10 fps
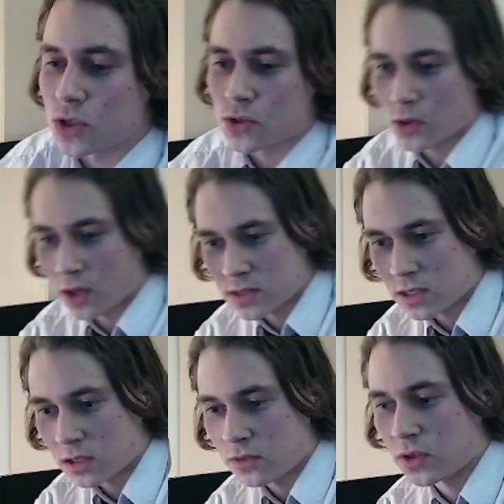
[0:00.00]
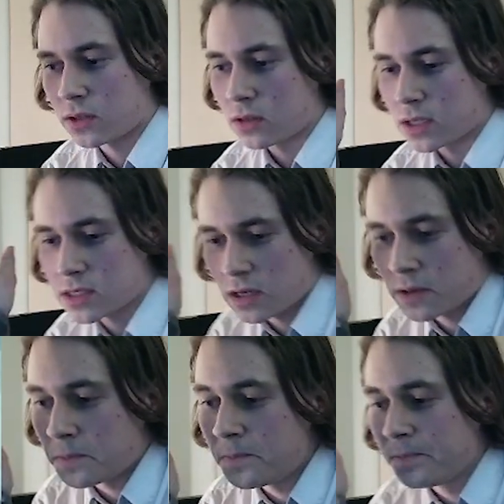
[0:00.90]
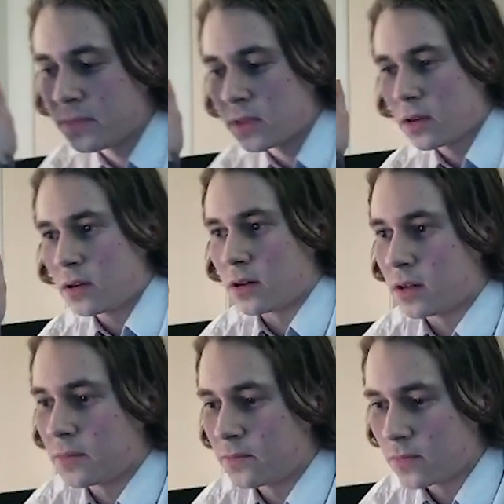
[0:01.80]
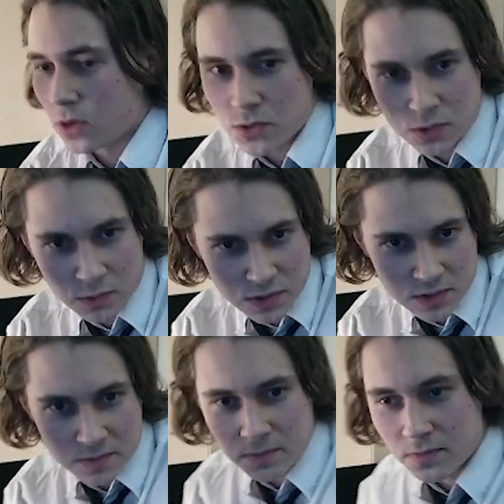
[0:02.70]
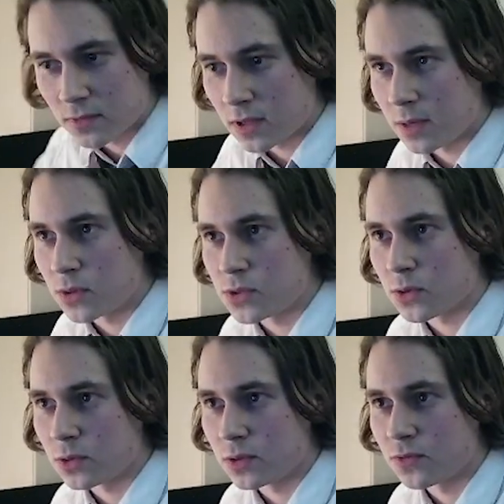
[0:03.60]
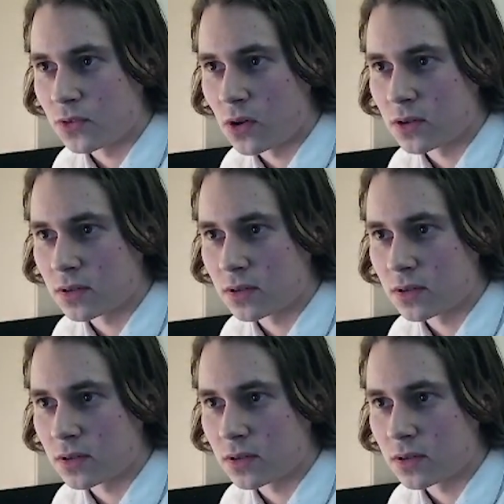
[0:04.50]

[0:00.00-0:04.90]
so I had significantly less time. Also was able to include the frog.